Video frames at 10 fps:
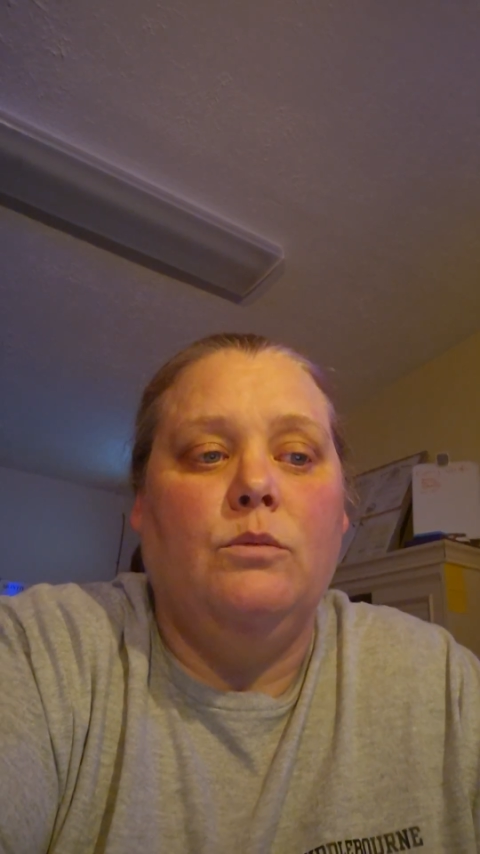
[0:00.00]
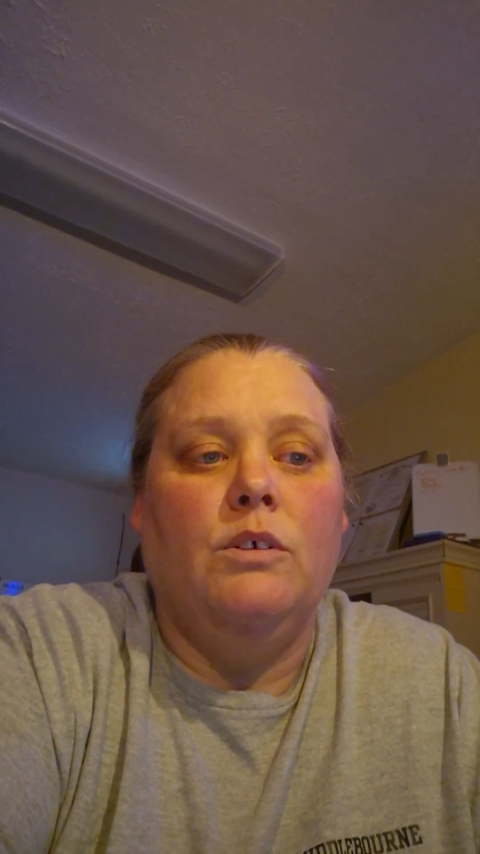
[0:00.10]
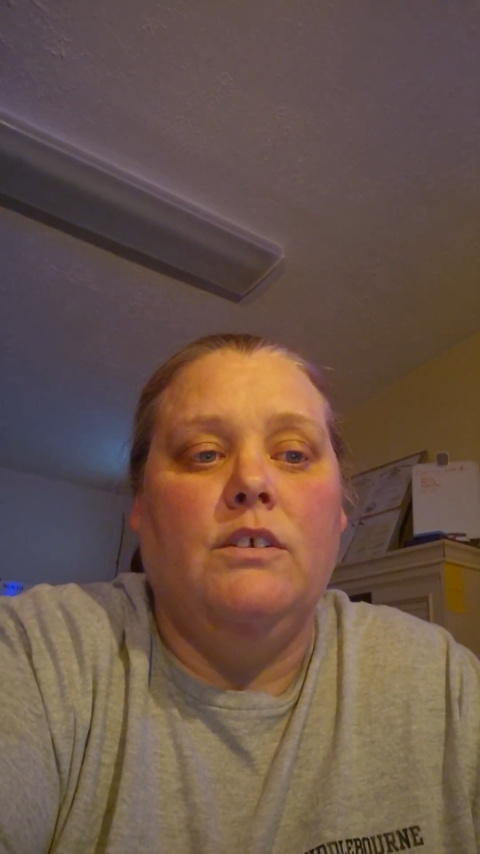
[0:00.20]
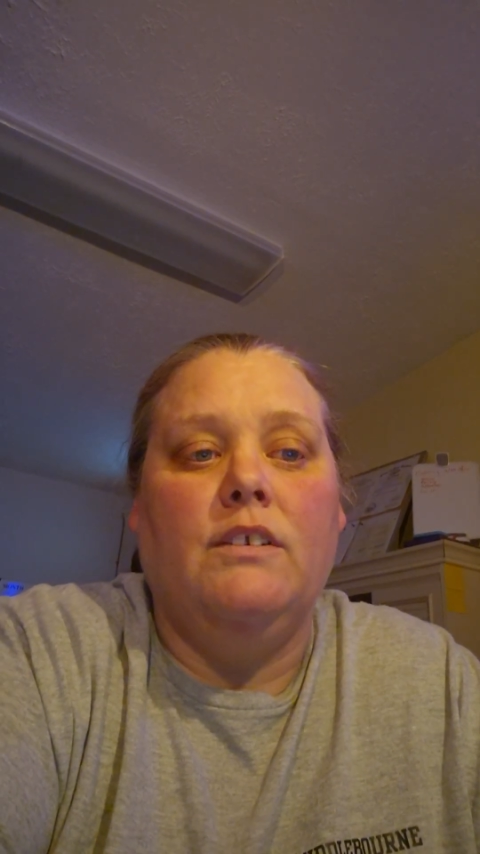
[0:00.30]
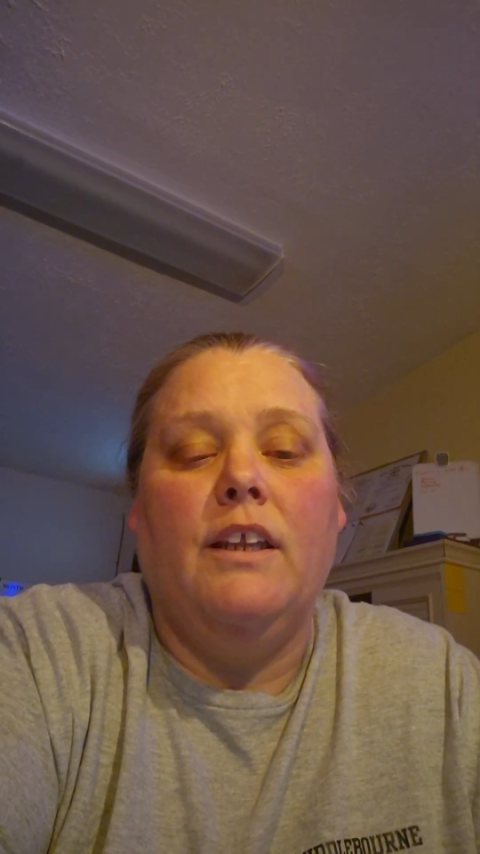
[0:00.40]

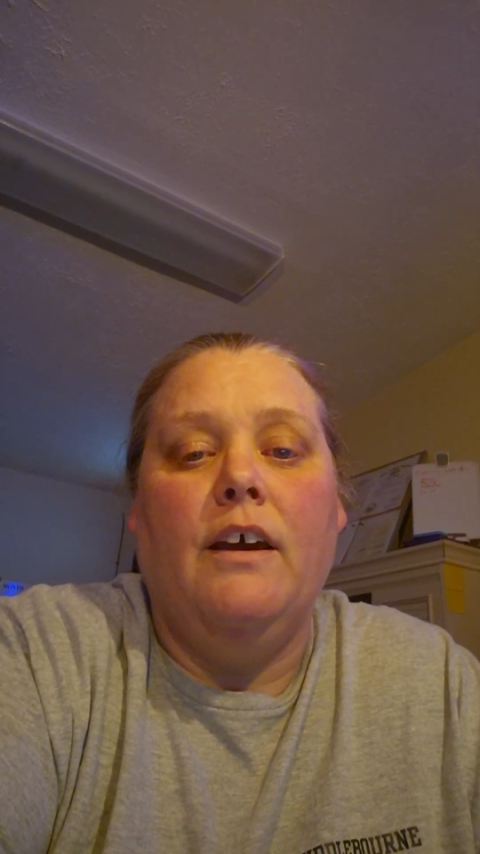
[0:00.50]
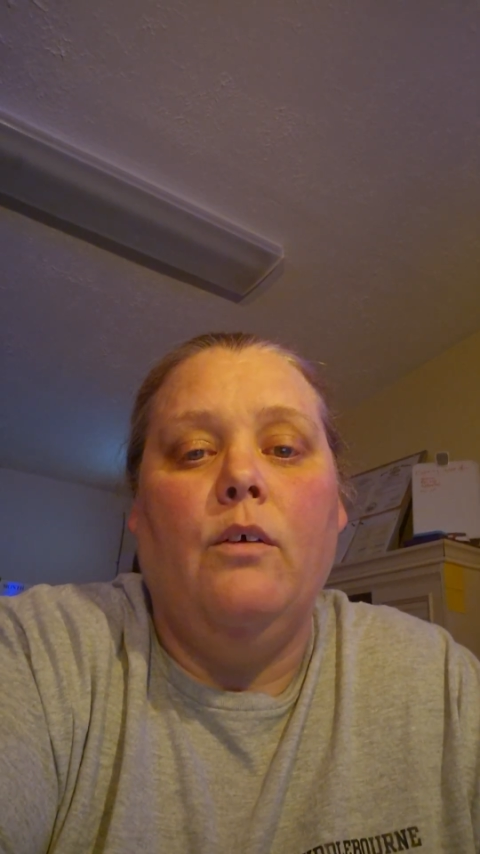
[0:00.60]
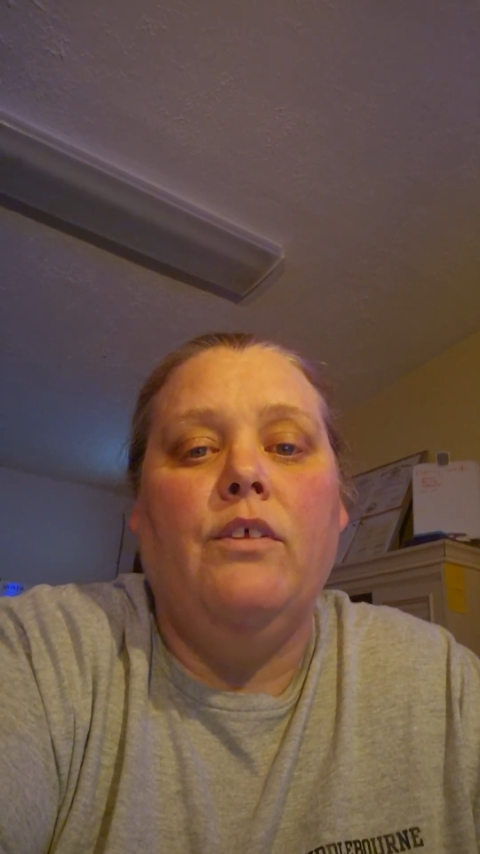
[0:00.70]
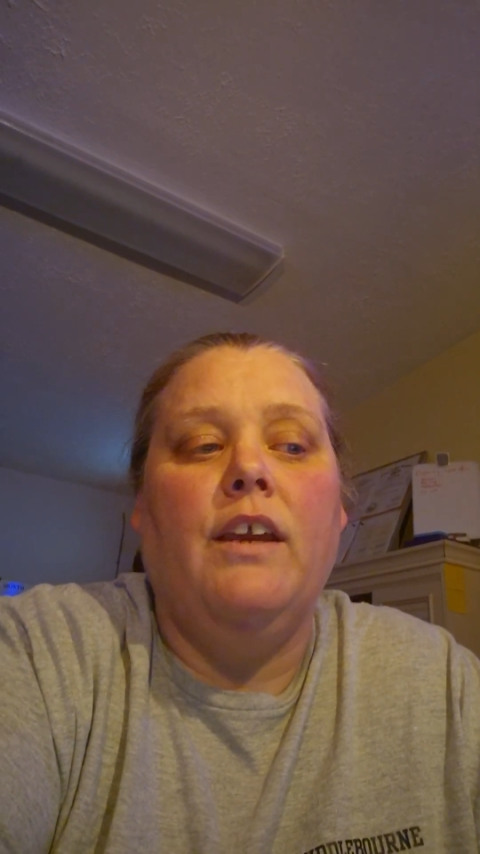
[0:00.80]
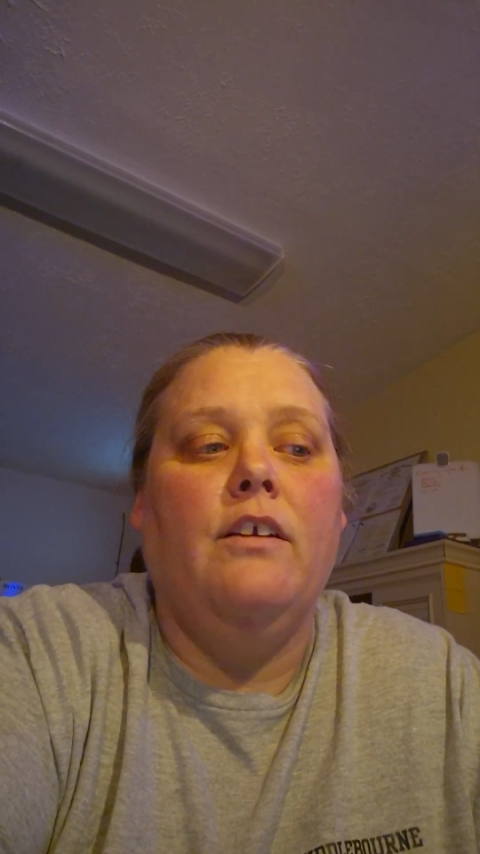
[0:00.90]
word that
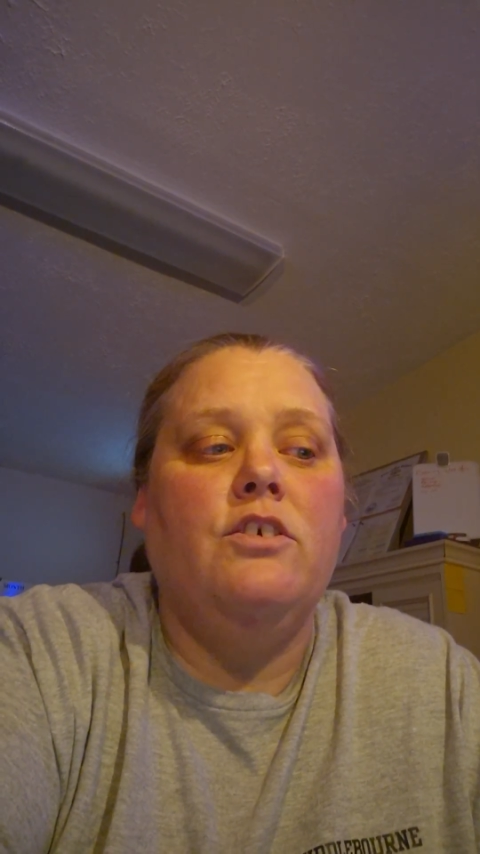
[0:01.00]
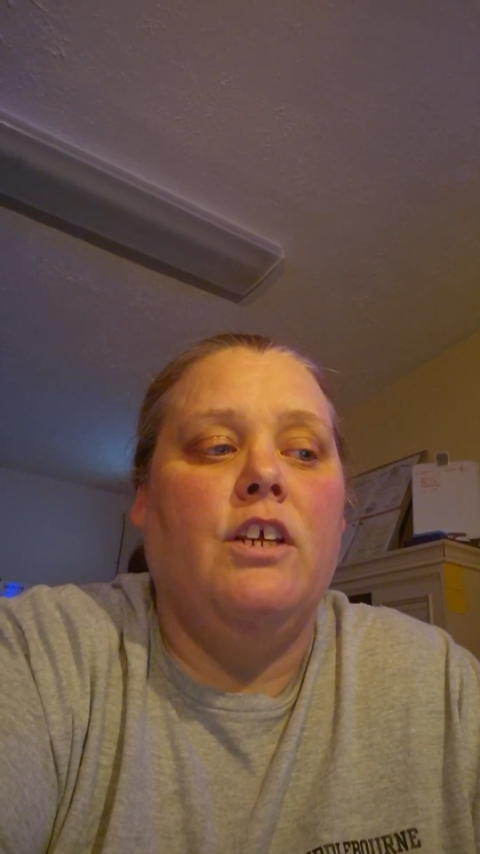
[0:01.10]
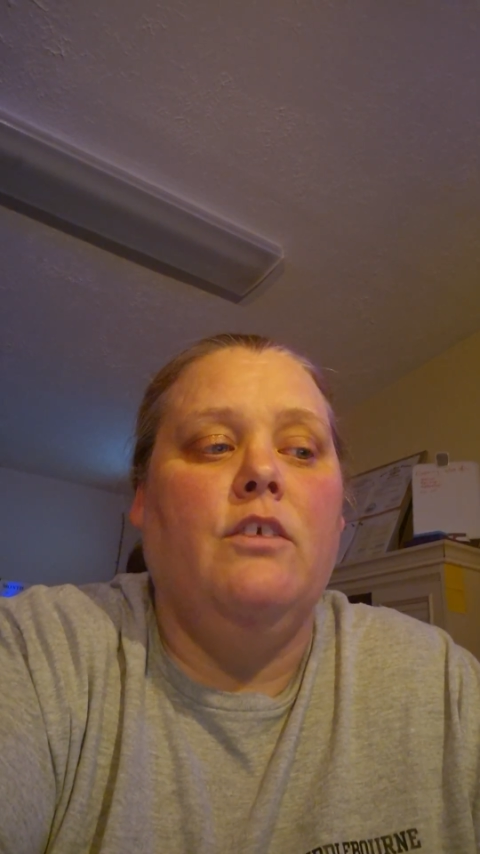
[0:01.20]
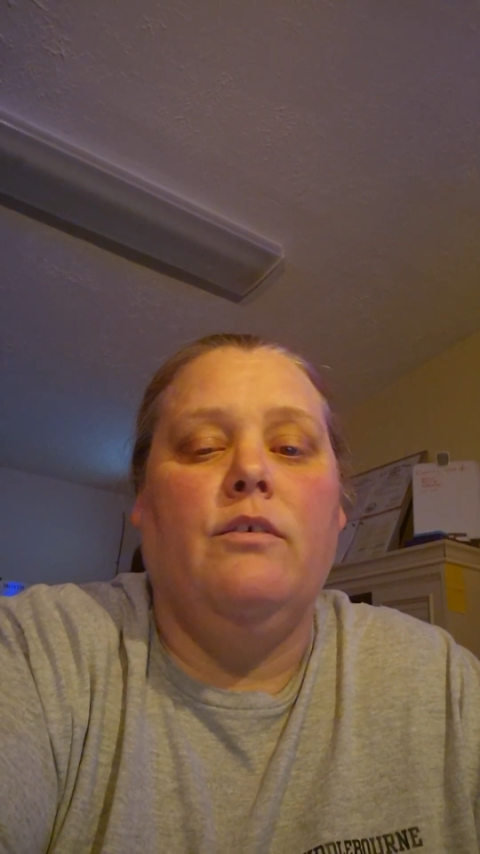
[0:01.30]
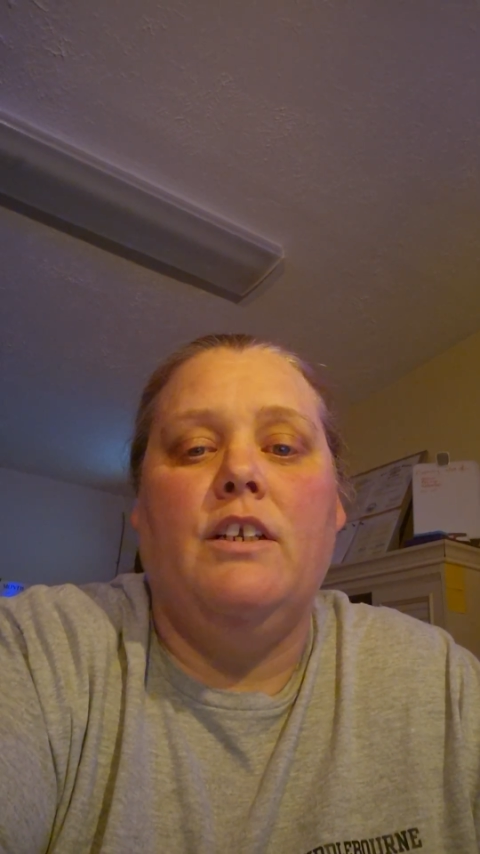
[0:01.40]
healthcare
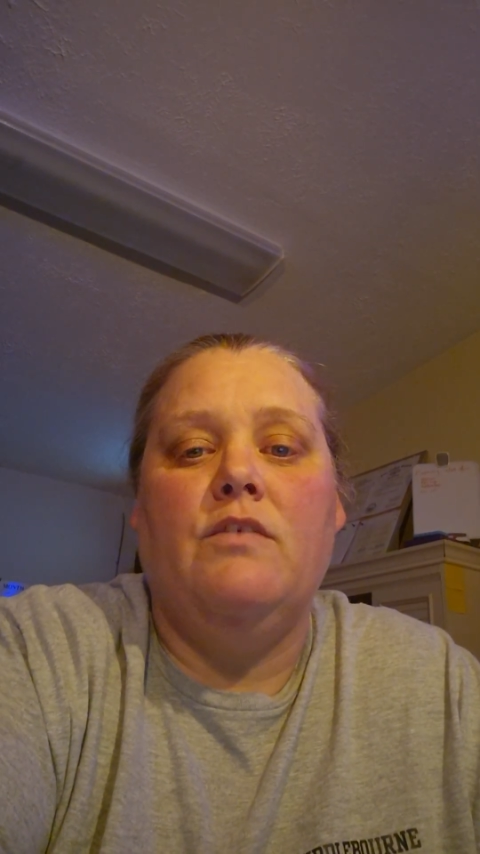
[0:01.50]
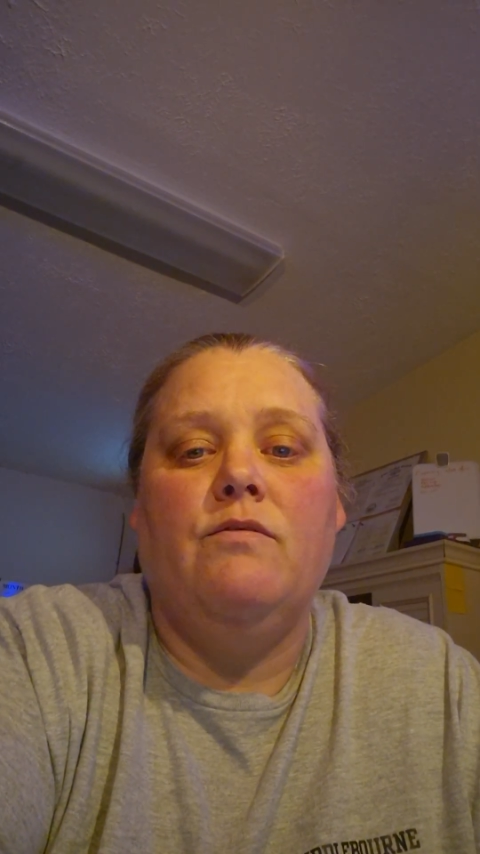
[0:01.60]
generates